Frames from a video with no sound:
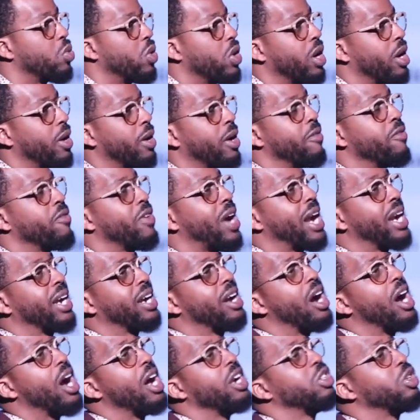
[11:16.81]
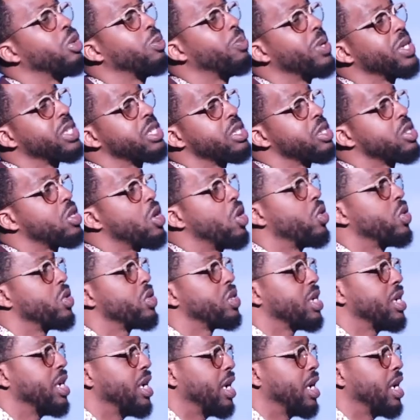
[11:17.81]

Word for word: We're inviting 100 business owners